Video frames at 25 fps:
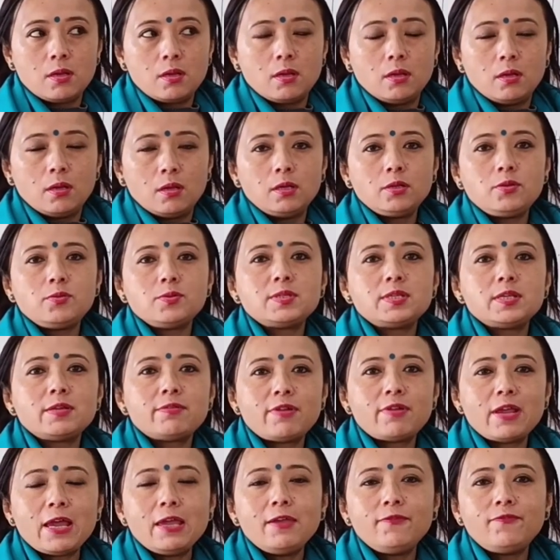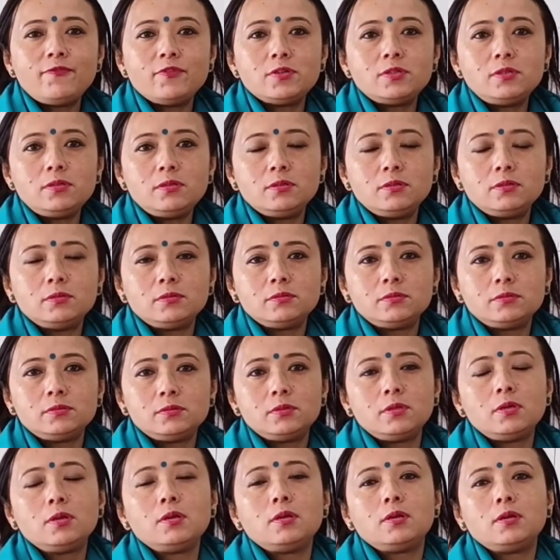It was a rifle,
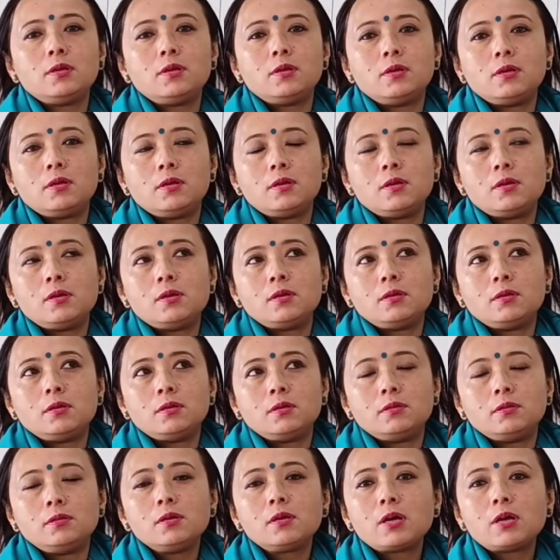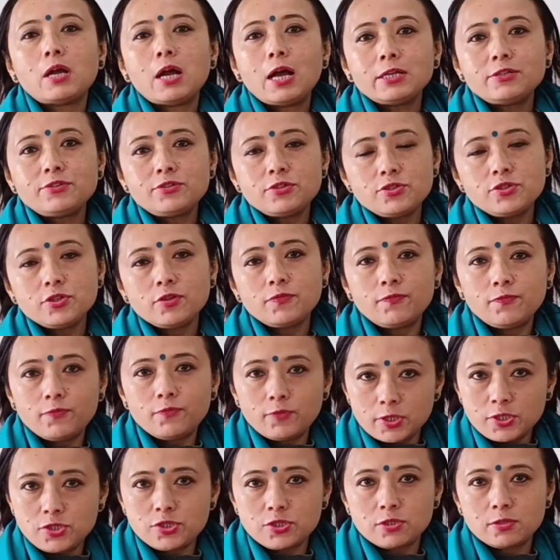the cartridge of
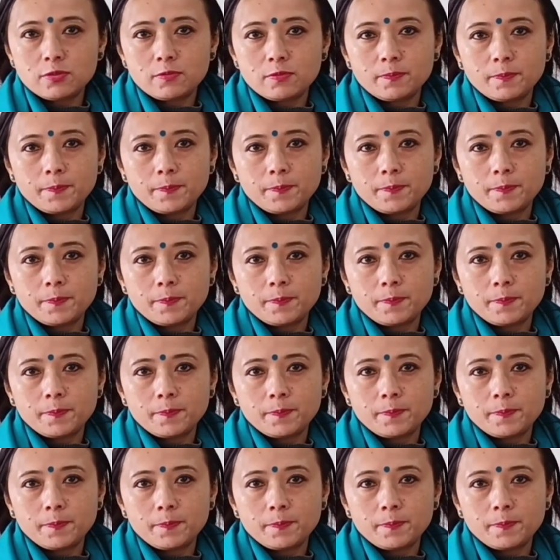which